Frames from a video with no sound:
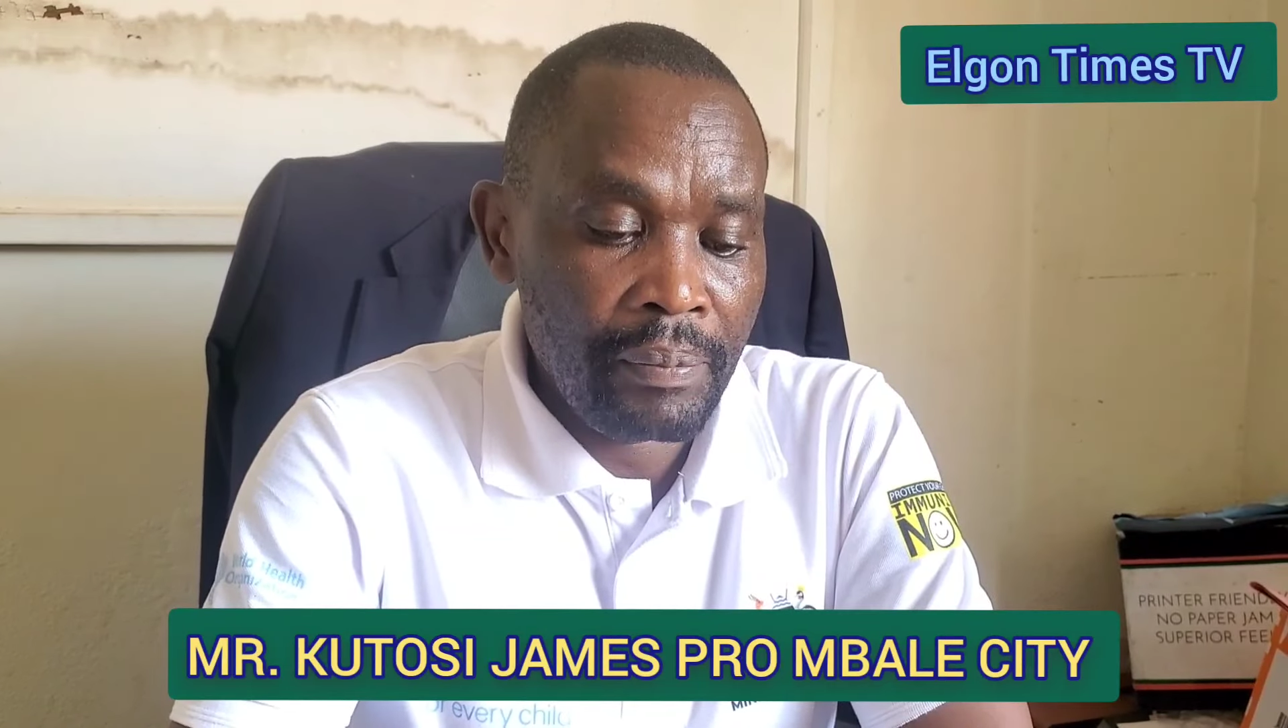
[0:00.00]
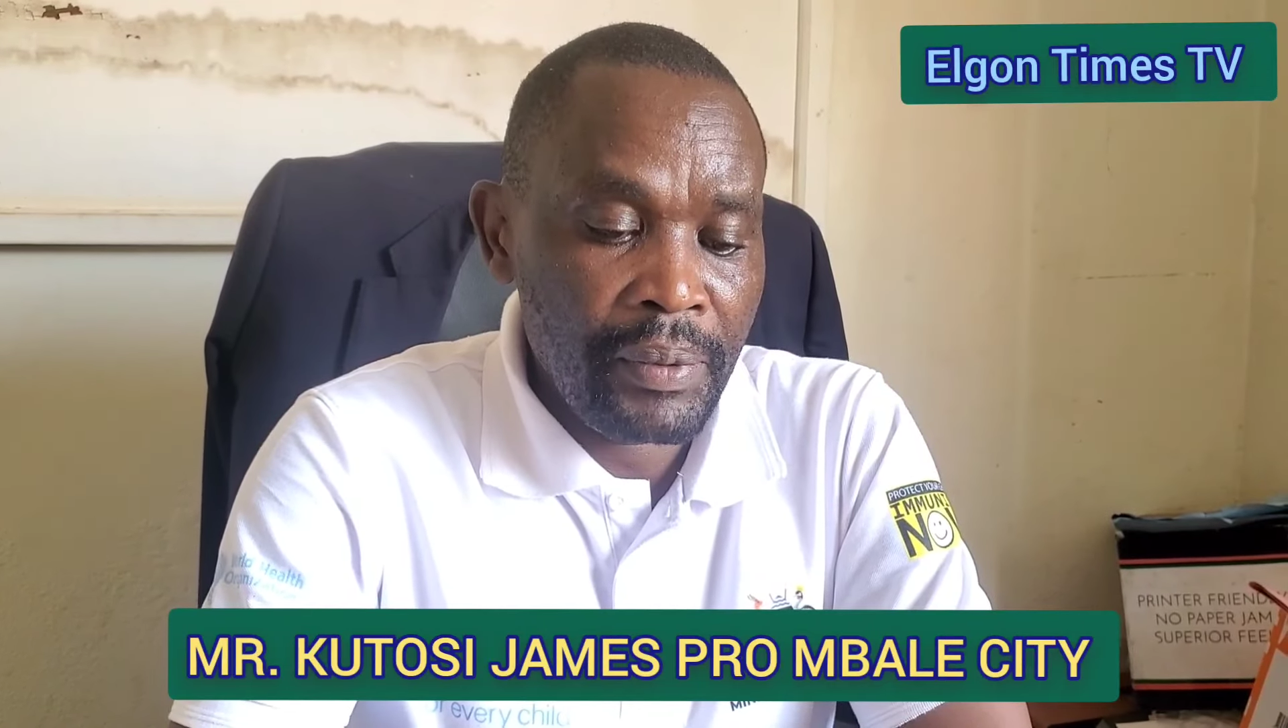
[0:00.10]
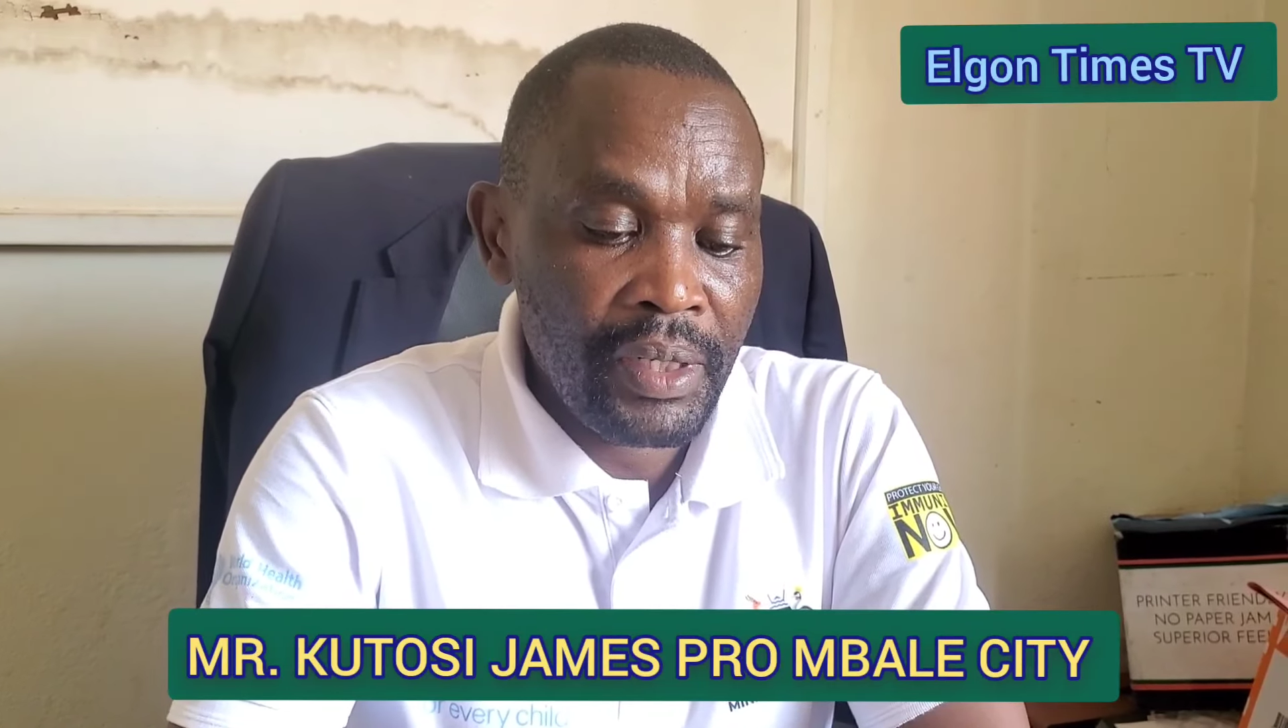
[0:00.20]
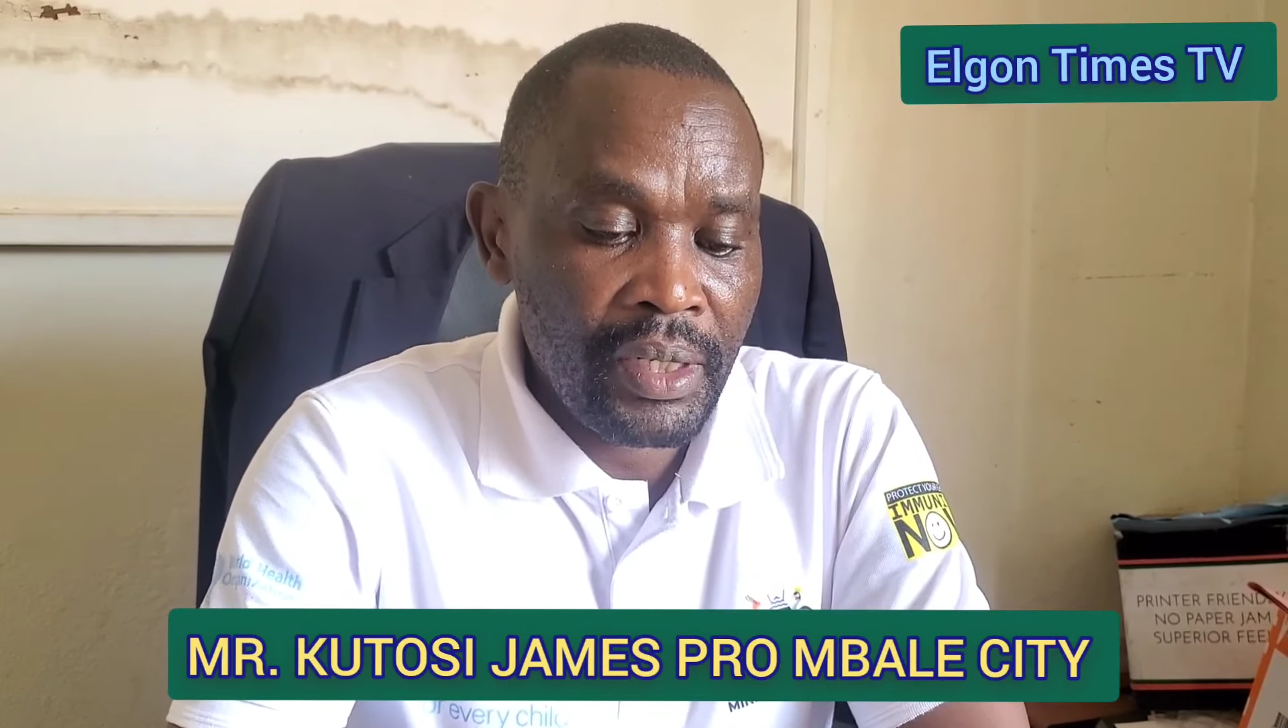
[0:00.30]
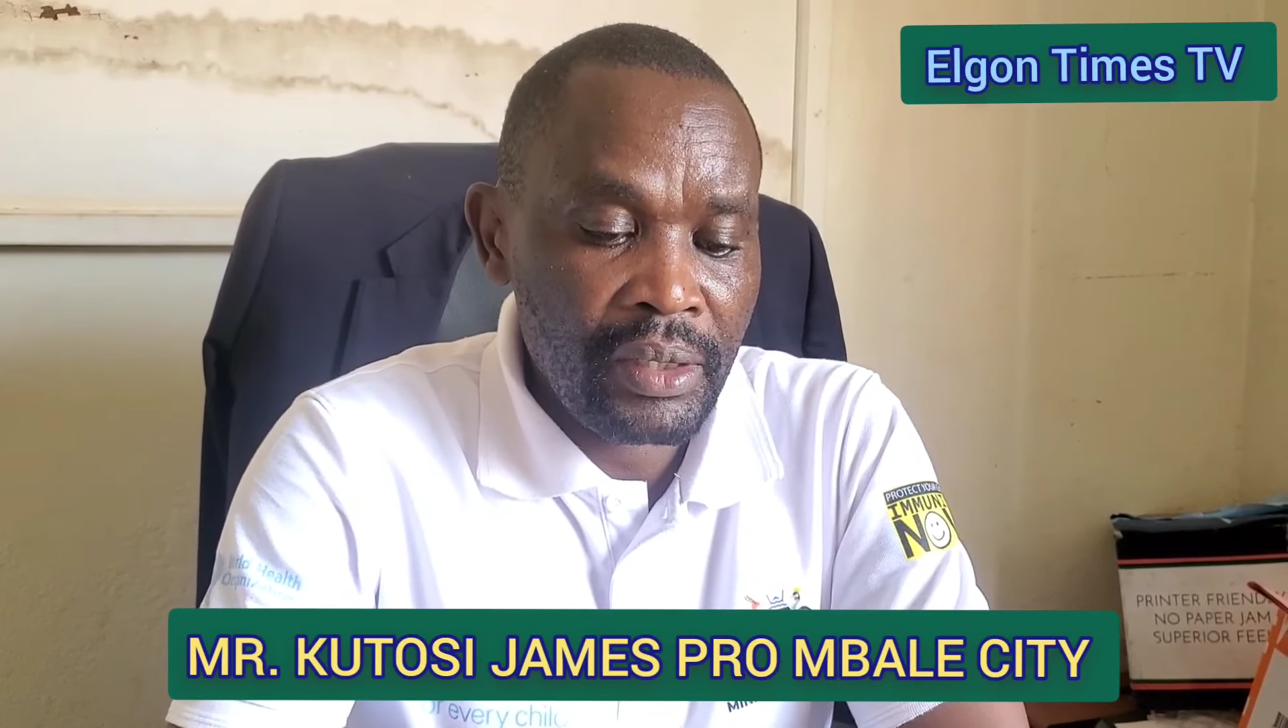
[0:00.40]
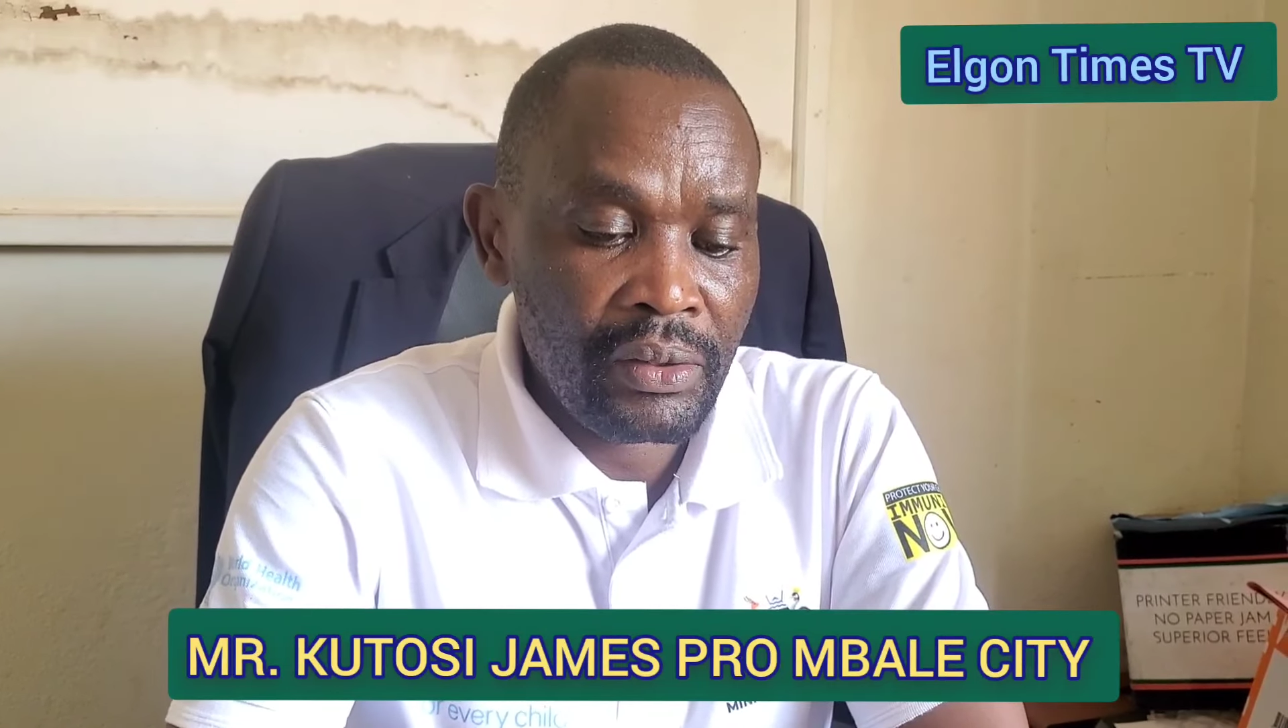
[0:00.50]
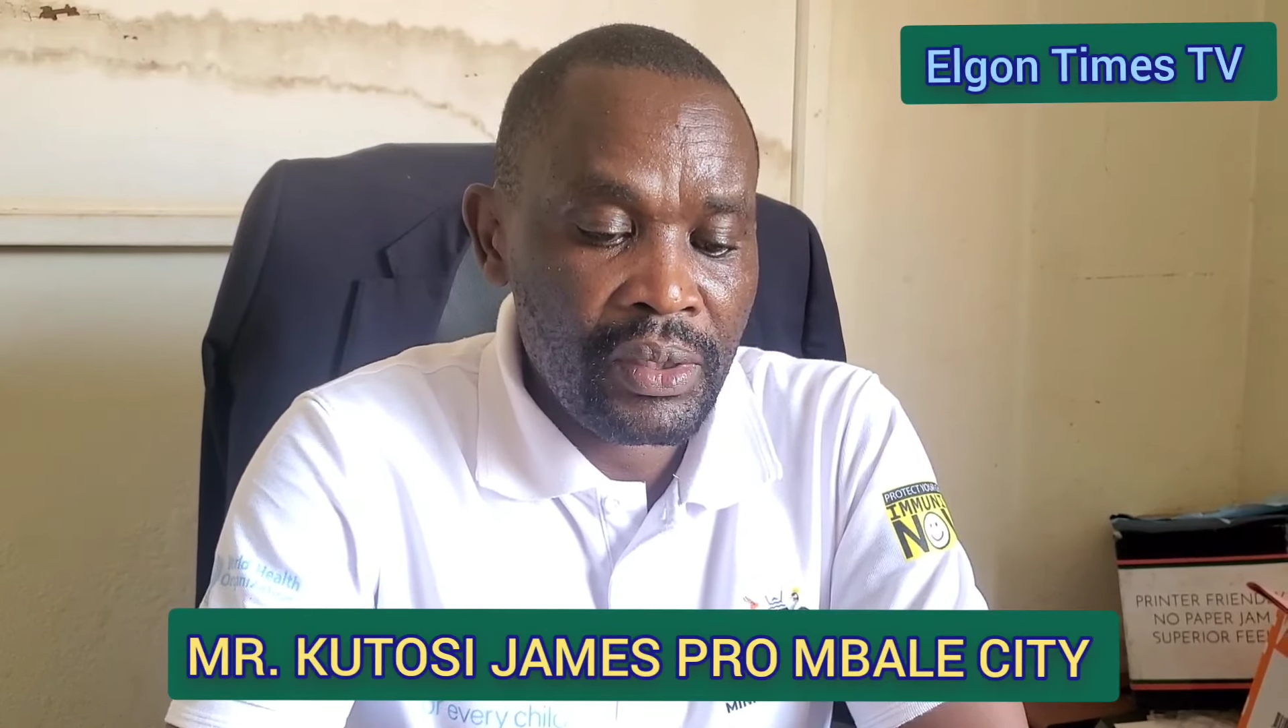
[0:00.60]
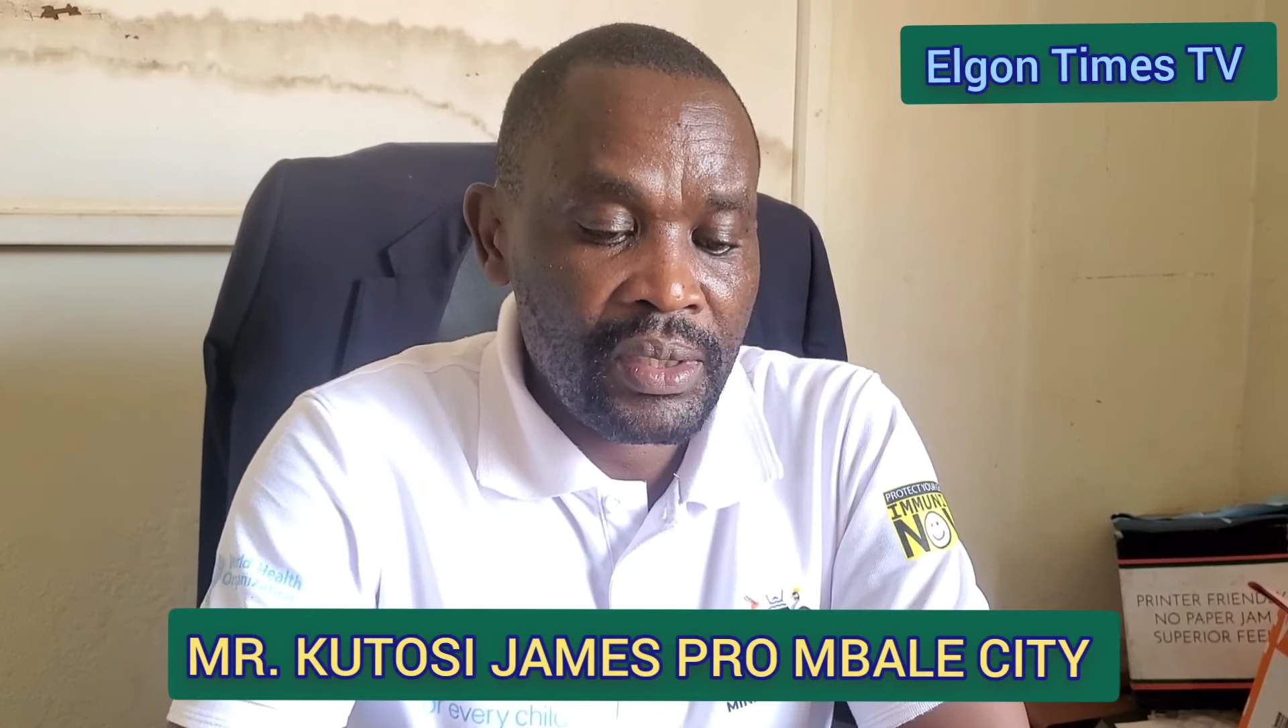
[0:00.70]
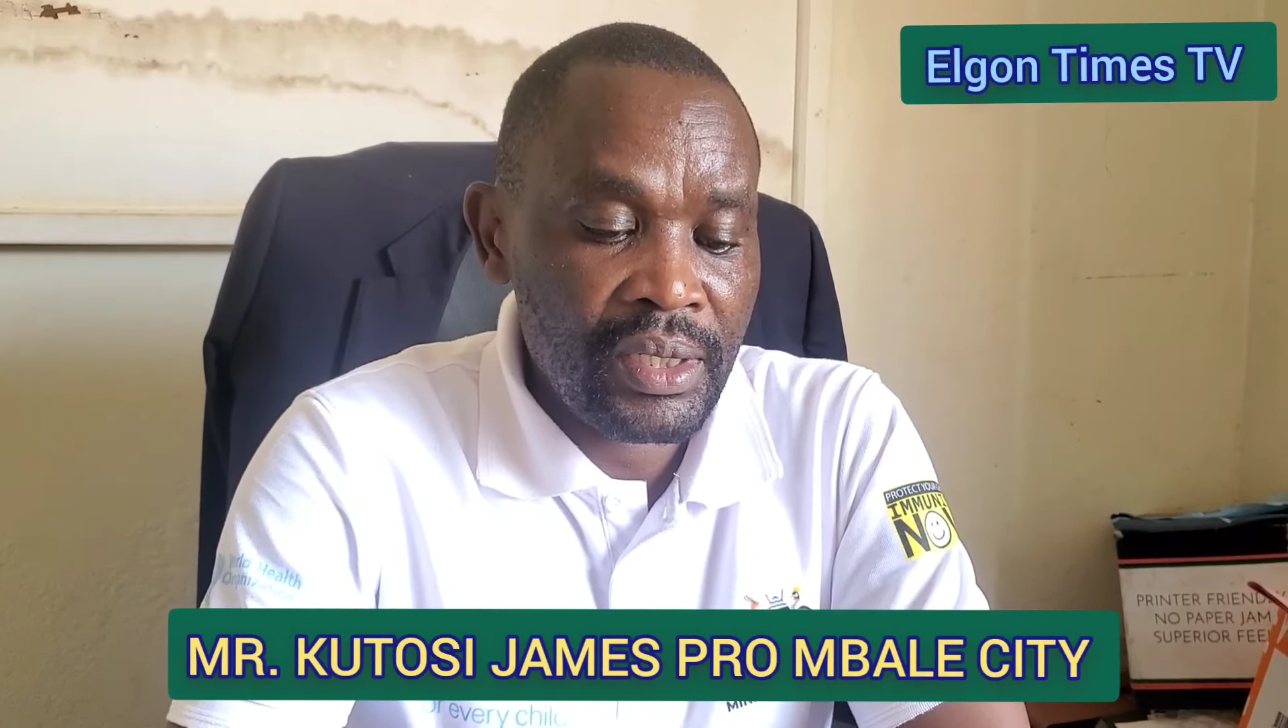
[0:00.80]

applications